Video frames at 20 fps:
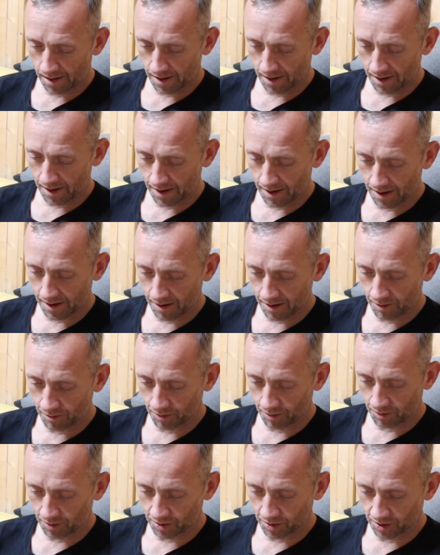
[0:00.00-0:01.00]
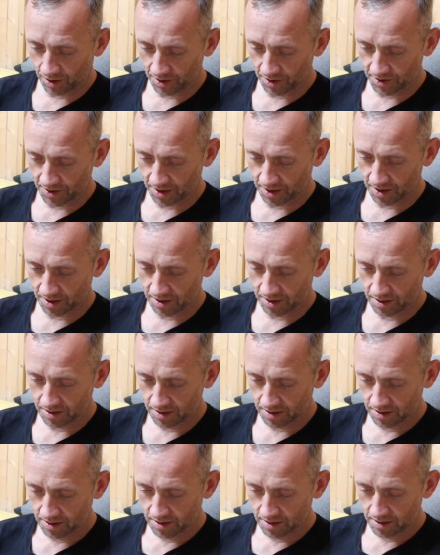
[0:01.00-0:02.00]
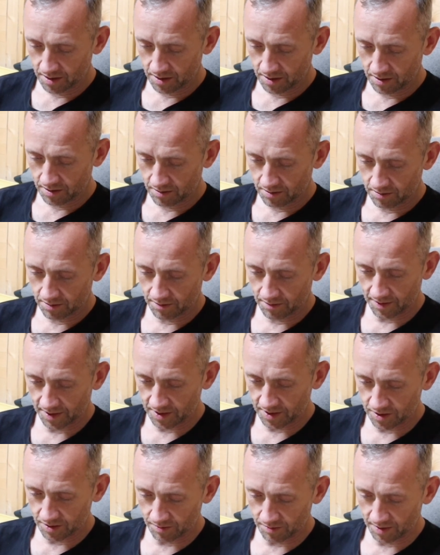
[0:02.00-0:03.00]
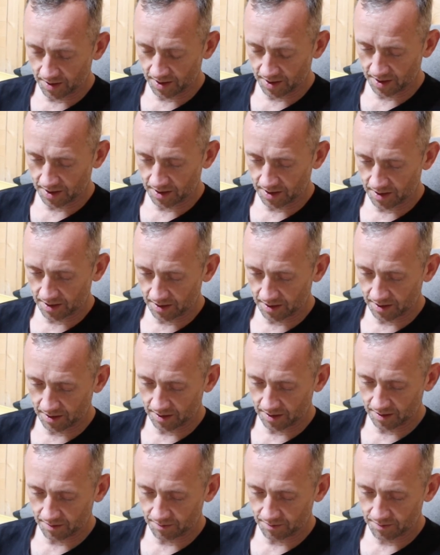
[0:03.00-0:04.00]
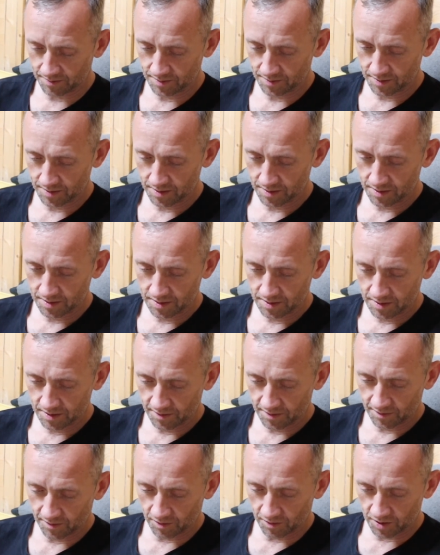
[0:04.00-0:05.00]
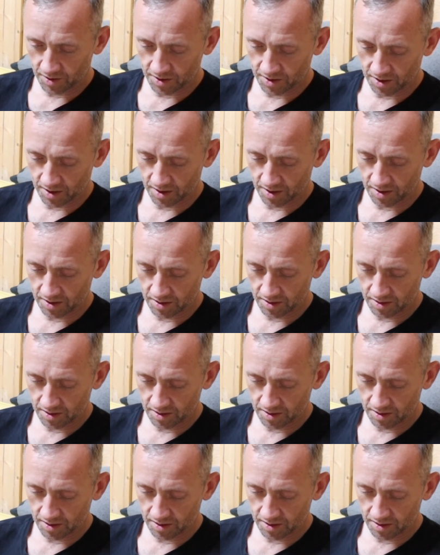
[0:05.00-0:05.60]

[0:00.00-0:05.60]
uh, what we caught there. Why have I so many? Um, four star.